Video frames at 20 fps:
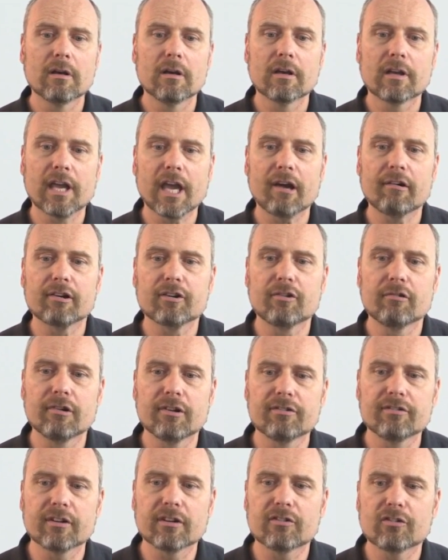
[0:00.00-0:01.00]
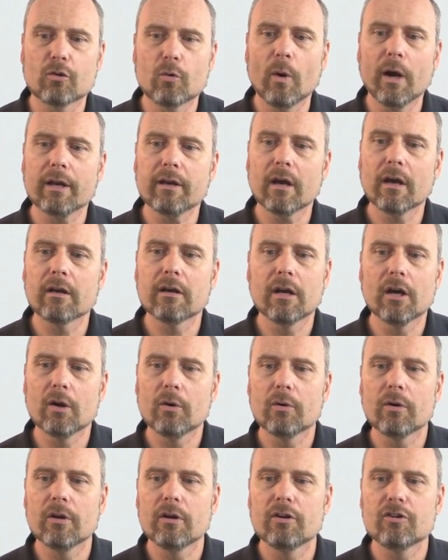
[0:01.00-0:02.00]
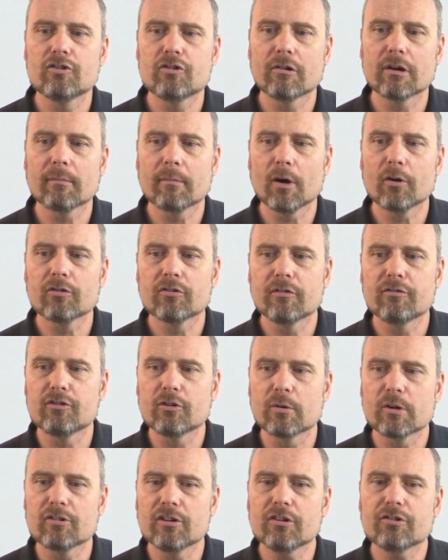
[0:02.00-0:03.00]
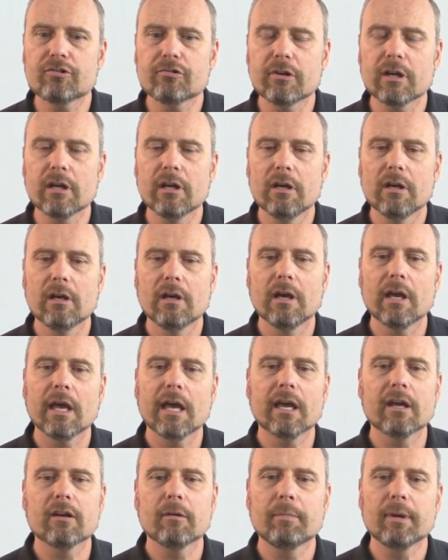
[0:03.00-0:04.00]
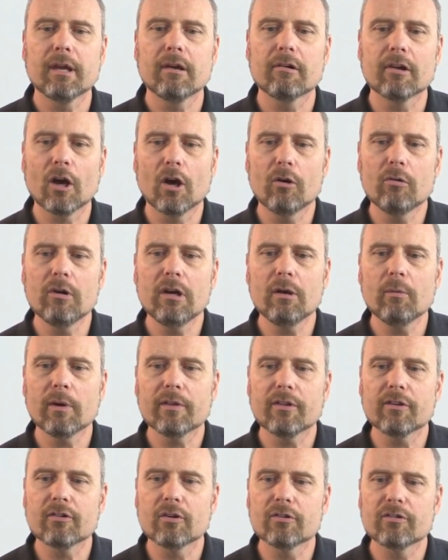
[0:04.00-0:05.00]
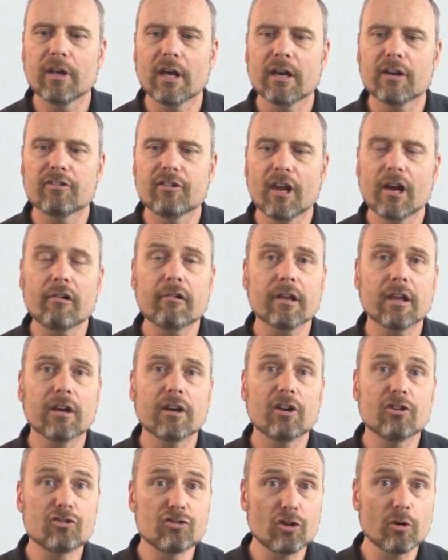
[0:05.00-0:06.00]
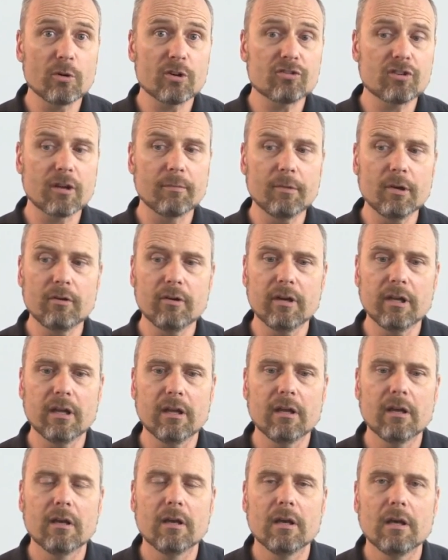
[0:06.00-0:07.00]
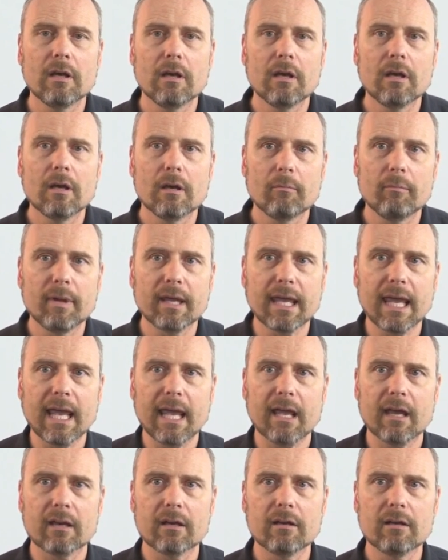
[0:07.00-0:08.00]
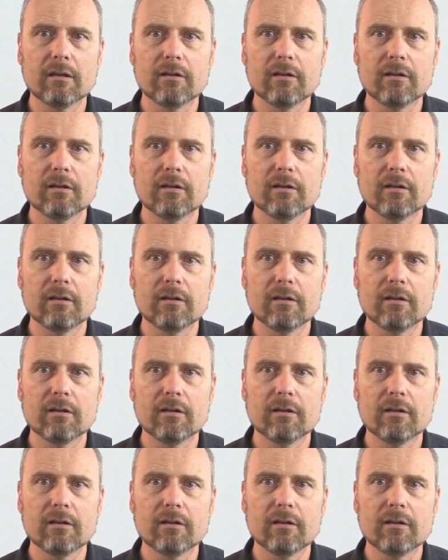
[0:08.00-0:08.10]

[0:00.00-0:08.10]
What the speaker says: characteristics quite unknown during most of Jewish history. and appeared only when the totalitarian Jewish community began